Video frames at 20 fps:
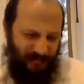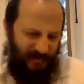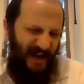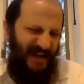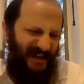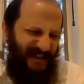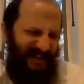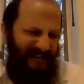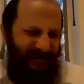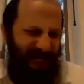
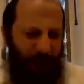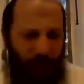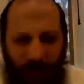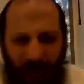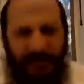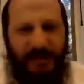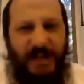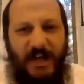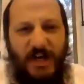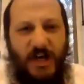Spiders,
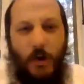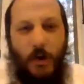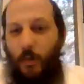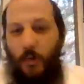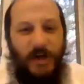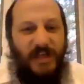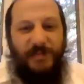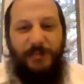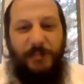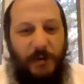
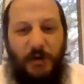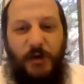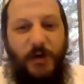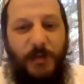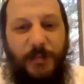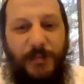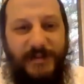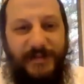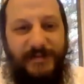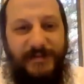what
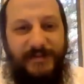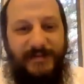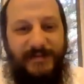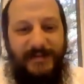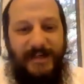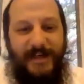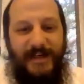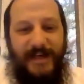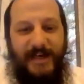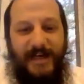purpose
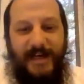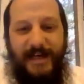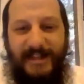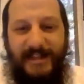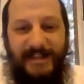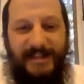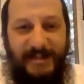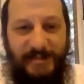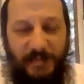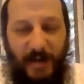
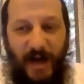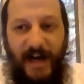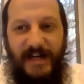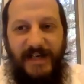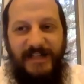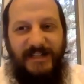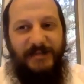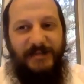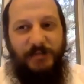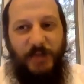can
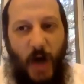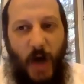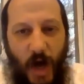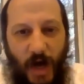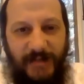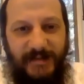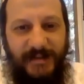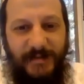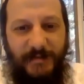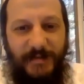spiders
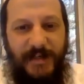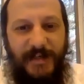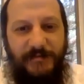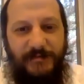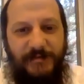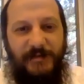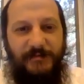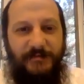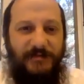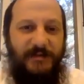possibly
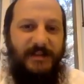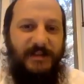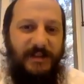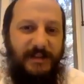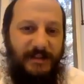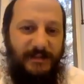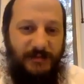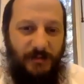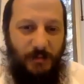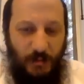fulfill in
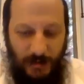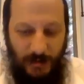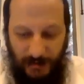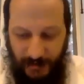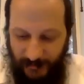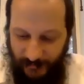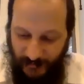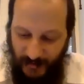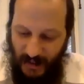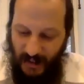this
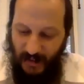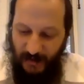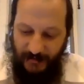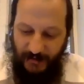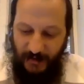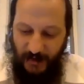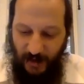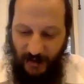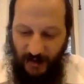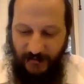world?
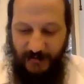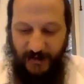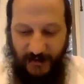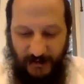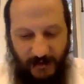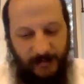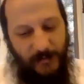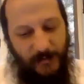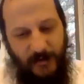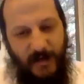So God said
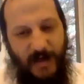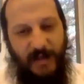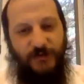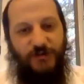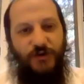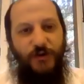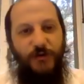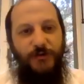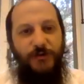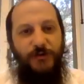to him, okay, I'll
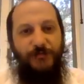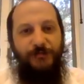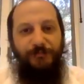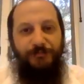show you.